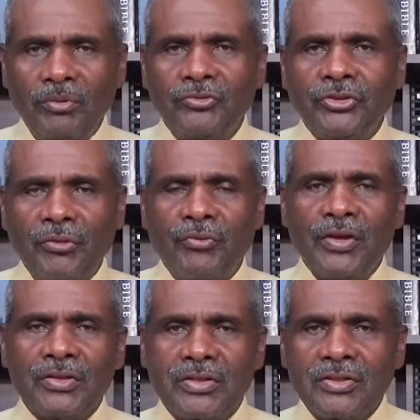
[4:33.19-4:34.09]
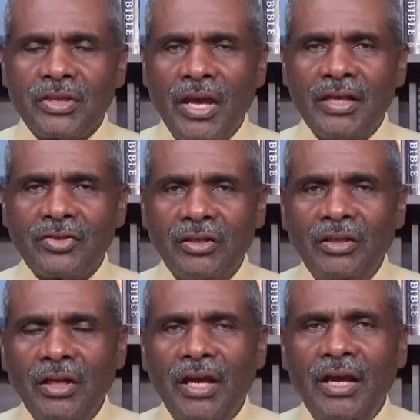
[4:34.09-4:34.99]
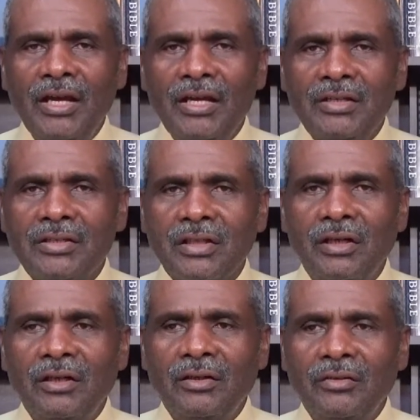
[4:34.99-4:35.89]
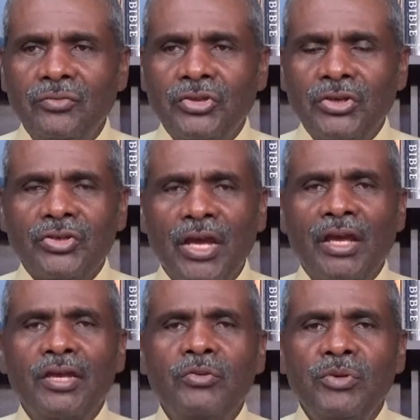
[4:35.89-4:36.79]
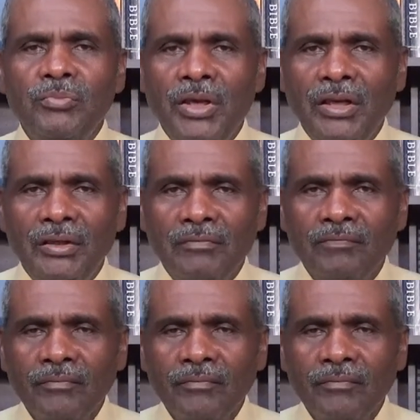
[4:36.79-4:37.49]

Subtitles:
Say, for instance, as just a human being,